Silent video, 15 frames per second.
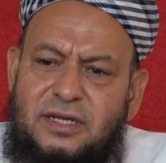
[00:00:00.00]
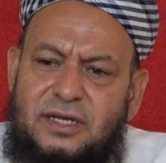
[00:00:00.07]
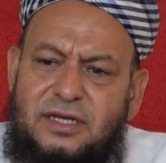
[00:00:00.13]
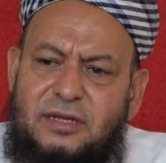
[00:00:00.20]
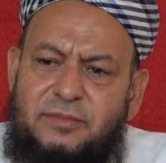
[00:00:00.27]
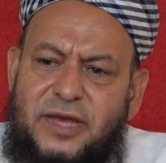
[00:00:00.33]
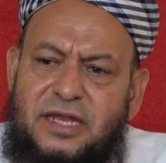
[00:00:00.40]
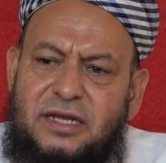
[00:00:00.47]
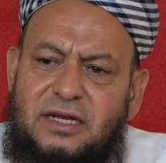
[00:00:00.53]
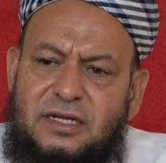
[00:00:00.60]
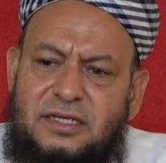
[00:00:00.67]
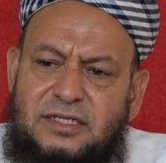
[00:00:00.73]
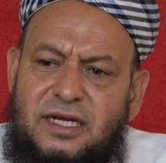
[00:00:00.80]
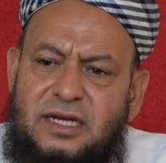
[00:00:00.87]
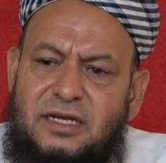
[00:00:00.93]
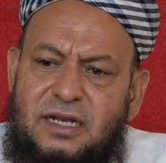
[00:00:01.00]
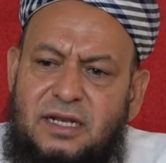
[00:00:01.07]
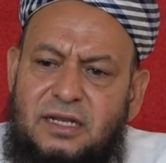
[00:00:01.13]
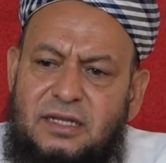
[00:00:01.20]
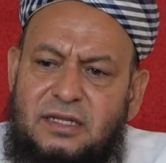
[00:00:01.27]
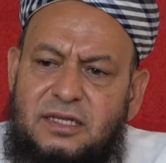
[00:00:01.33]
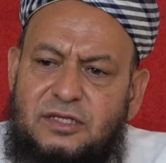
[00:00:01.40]
in a medical
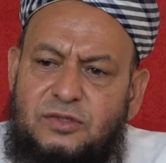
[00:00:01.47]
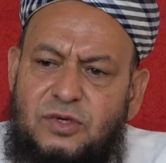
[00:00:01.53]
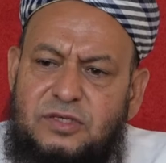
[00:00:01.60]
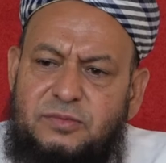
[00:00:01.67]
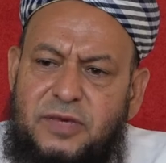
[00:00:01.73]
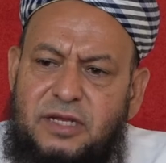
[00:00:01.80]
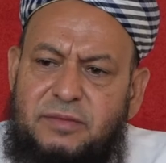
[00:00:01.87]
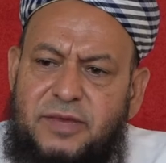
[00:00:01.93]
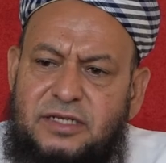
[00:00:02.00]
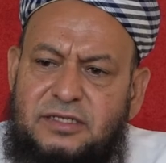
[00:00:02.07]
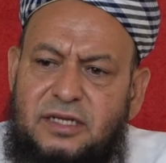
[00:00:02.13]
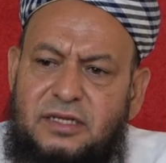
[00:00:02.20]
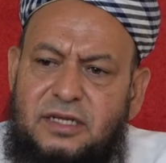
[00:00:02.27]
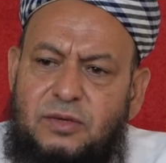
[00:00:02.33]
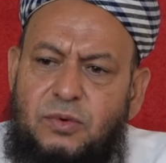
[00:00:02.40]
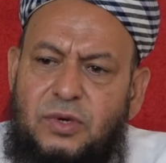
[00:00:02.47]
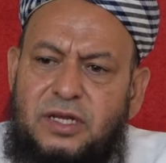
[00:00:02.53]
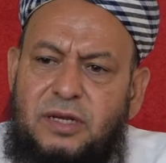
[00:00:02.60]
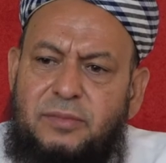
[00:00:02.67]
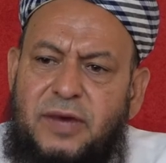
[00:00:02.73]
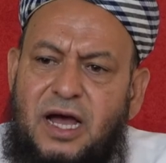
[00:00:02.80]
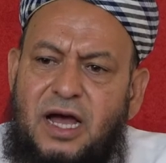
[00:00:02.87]
journal, this was made mention that
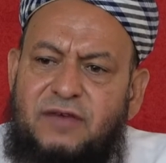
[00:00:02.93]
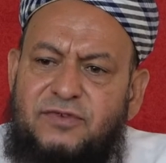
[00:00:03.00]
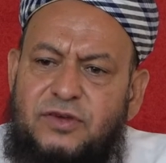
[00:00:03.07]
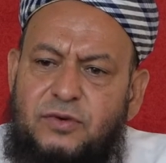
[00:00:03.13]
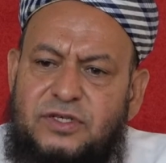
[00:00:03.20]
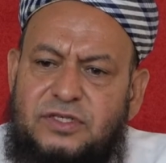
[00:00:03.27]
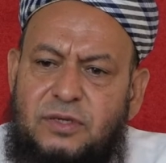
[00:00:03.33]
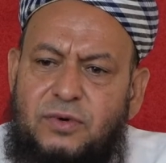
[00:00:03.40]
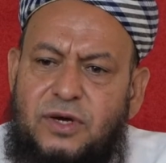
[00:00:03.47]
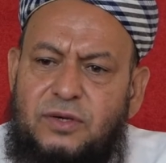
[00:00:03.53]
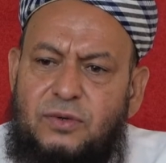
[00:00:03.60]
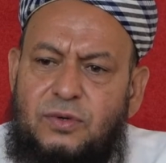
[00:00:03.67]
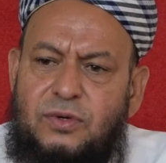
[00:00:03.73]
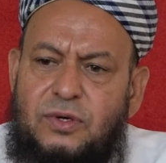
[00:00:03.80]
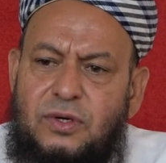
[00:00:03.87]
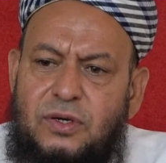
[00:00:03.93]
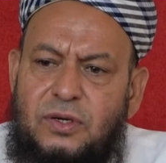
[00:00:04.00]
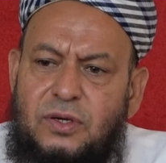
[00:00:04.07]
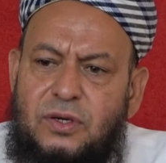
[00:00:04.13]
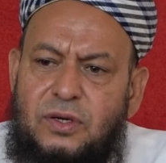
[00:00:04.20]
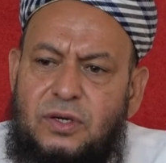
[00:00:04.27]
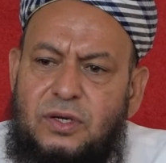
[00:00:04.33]
William Harvey was the one
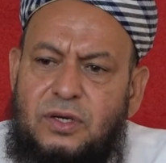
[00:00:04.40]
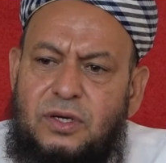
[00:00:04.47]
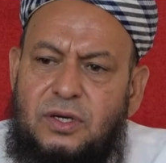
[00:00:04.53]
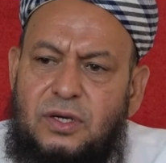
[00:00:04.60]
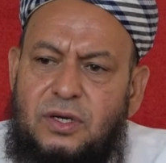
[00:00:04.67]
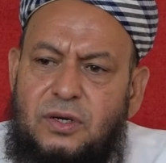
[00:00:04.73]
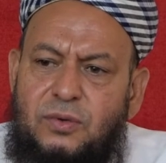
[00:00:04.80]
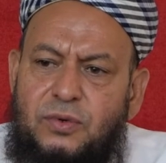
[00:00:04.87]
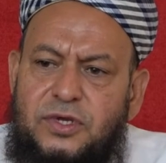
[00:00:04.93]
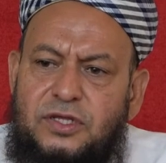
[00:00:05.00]
who